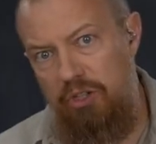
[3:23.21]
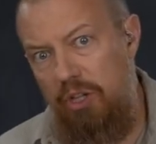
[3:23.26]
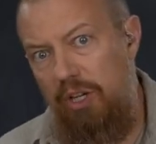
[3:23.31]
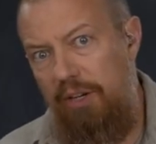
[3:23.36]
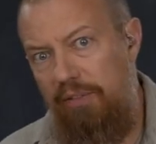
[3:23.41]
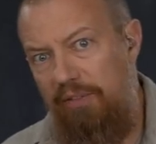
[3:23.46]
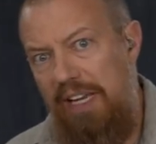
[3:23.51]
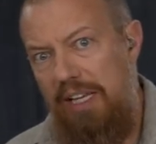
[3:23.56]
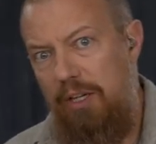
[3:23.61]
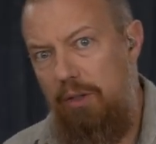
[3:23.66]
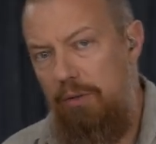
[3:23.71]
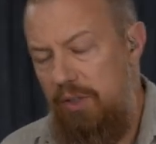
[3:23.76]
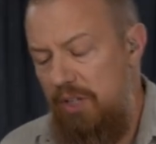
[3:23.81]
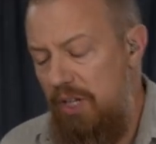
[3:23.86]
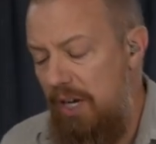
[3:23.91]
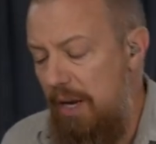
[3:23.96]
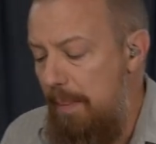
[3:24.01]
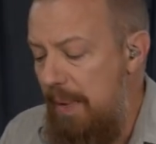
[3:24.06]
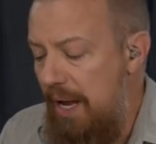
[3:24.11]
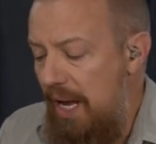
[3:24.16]
going to fade over
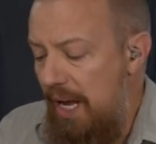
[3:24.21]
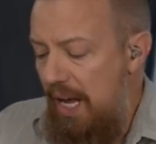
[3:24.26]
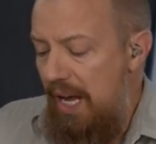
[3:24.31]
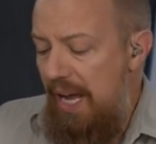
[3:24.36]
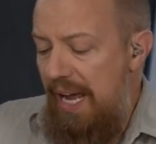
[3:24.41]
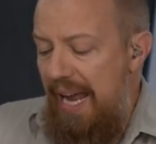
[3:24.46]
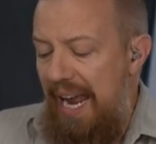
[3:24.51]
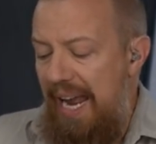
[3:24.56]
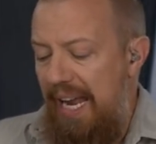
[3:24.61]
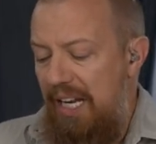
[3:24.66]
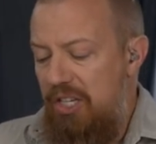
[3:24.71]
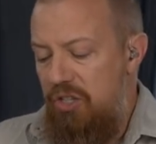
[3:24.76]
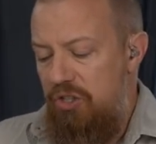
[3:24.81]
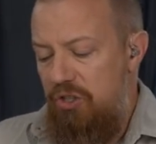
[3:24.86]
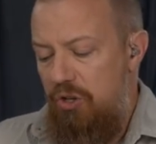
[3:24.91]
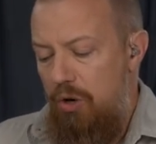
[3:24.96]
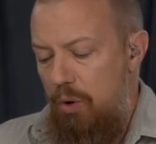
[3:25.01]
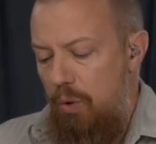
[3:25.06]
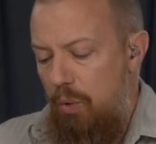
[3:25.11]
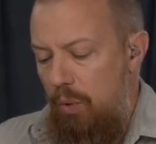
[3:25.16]
time. And
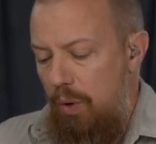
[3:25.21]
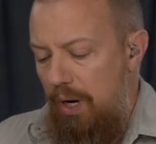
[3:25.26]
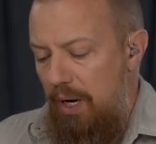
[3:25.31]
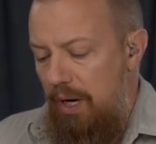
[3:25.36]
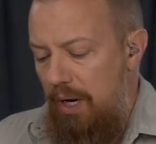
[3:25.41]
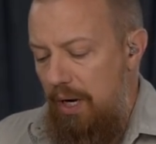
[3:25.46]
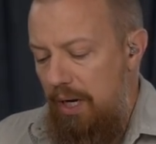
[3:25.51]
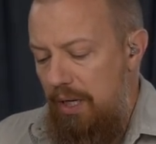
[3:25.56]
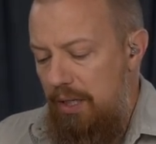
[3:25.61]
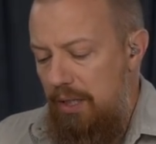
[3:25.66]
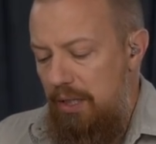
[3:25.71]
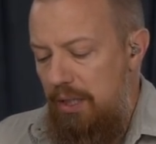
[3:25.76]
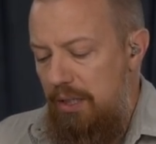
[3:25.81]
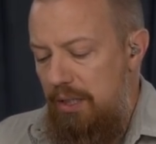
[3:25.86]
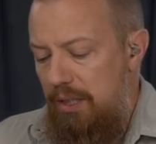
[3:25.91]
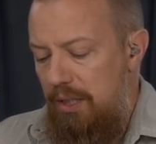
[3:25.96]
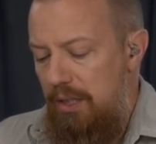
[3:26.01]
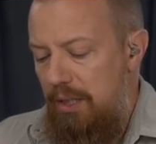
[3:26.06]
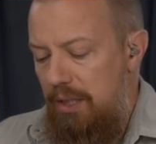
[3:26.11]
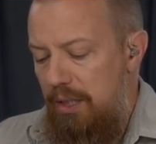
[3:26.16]
so,
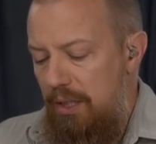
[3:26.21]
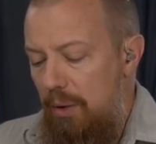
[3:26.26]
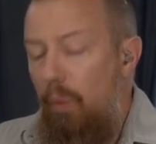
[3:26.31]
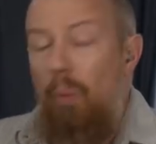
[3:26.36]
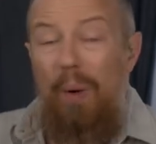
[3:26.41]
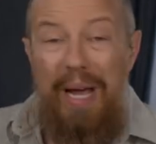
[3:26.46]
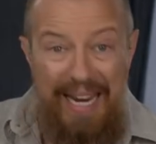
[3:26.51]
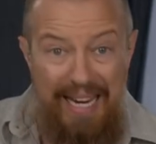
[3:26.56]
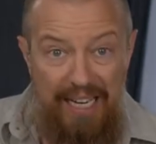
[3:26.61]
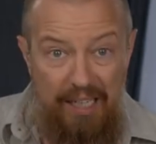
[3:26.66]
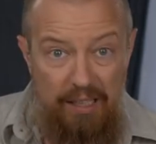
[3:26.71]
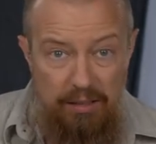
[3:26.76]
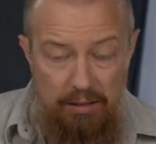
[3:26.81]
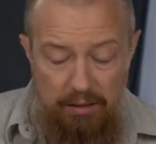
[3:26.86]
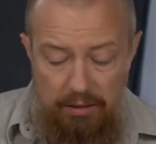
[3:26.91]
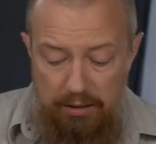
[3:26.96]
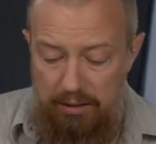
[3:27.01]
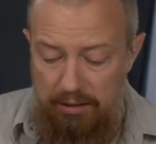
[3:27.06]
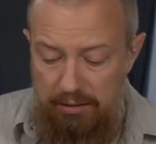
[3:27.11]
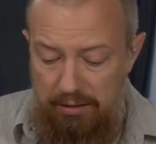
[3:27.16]
and
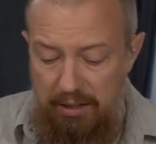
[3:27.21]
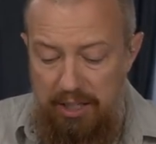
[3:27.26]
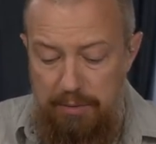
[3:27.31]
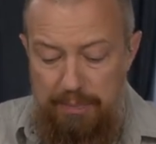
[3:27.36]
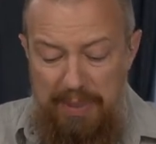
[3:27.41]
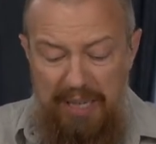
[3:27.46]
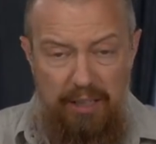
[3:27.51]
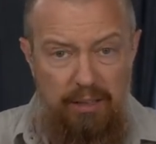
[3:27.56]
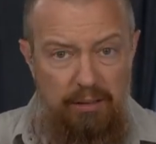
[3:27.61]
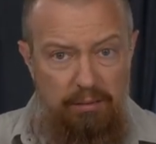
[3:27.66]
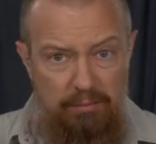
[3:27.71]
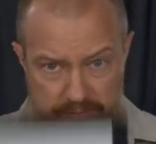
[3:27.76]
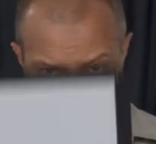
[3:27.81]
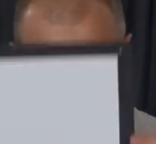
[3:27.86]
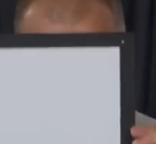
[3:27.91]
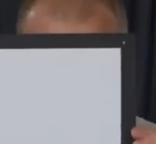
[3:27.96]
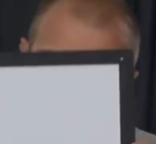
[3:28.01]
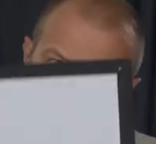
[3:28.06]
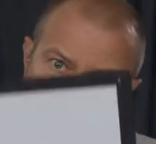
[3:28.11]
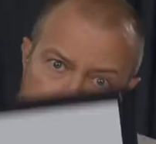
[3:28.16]
it's big,
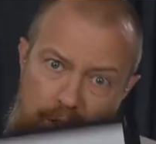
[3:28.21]
right?